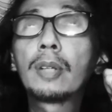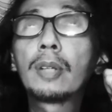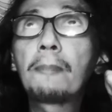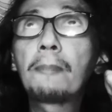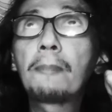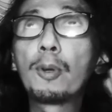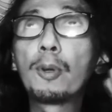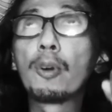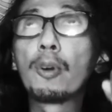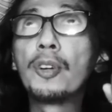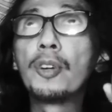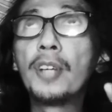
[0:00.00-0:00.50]

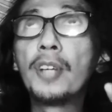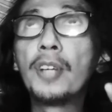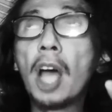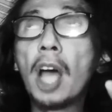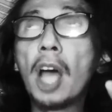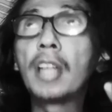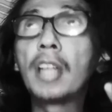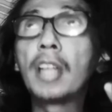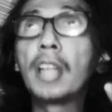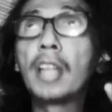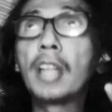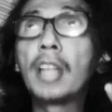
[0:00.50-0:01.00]
pure
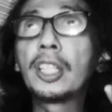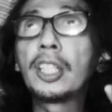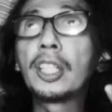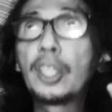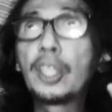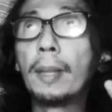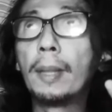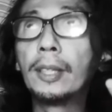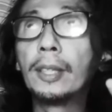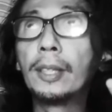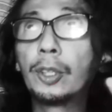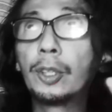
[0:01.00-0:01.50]

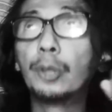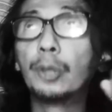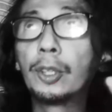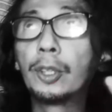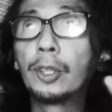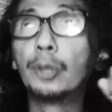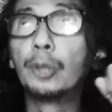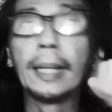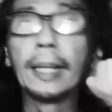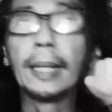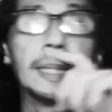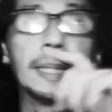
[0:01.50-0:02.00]
non-human
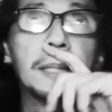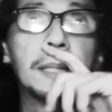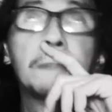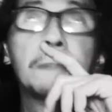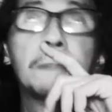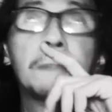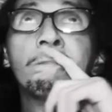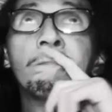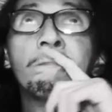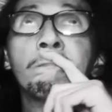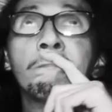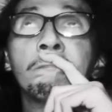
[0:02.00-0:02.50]
duel?
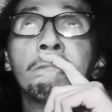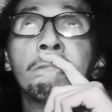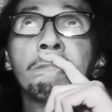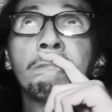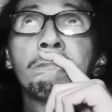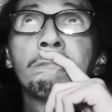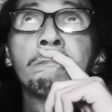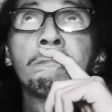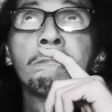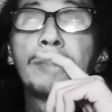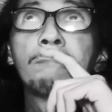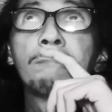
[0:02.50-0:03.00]

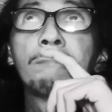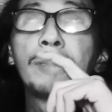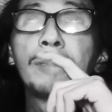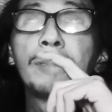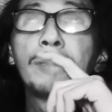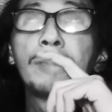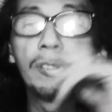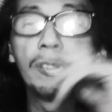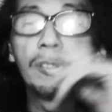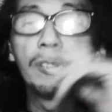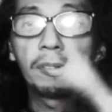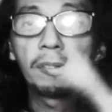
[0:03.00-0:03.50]

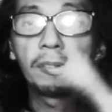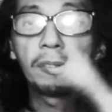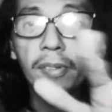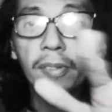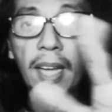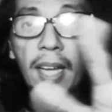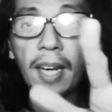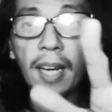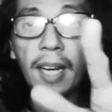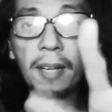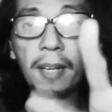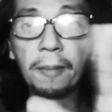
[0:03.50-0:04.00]
Yung
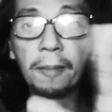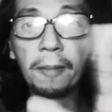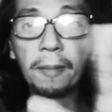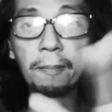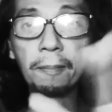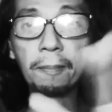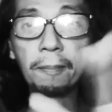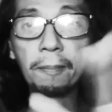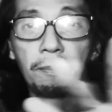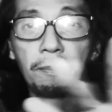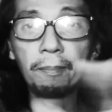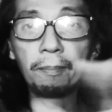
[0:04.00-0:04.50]
talagang
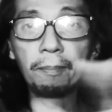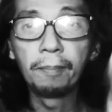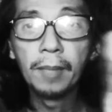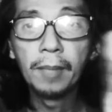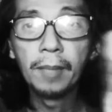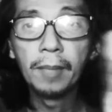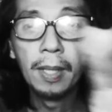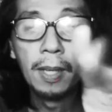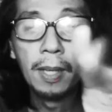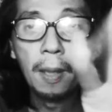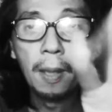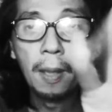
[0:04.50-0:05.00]

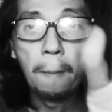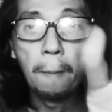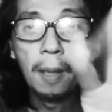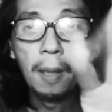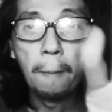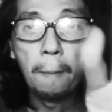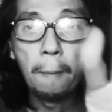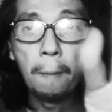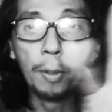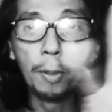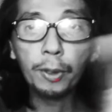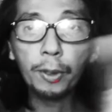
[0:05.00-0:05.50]

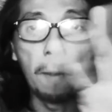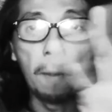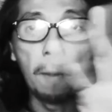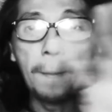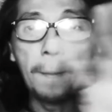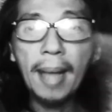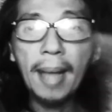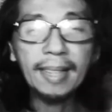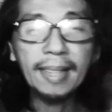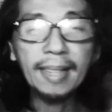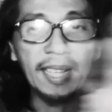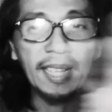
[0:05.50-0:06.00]
both
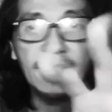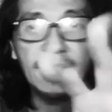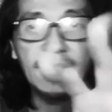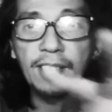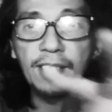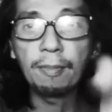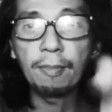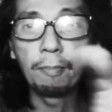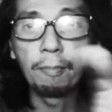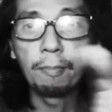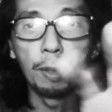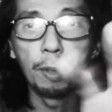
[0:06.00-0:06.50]

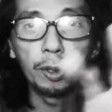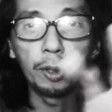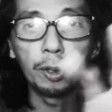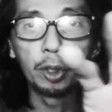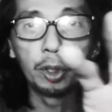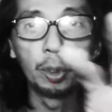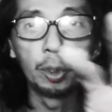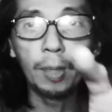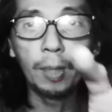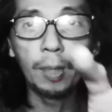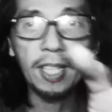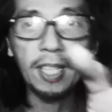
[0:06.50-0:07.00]
combatants, both
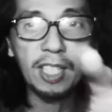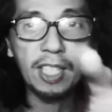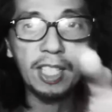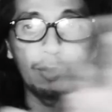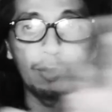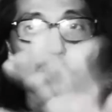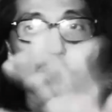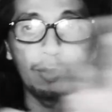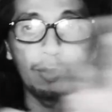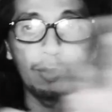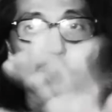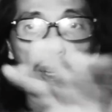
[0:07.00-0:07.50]

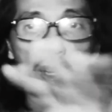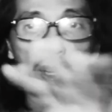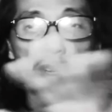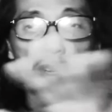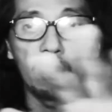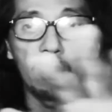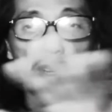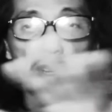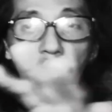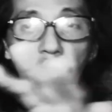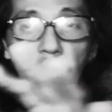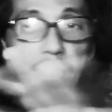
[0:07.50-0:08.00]
duelists were
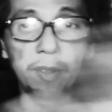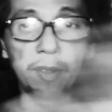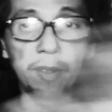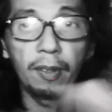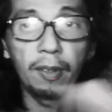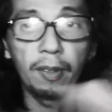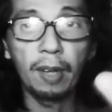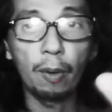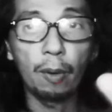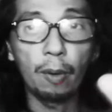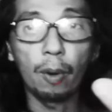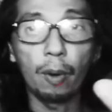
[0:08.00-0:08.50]

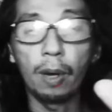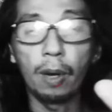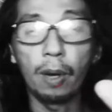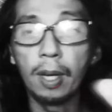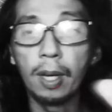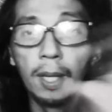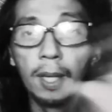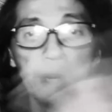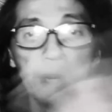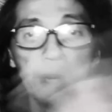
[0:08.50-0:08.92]
human.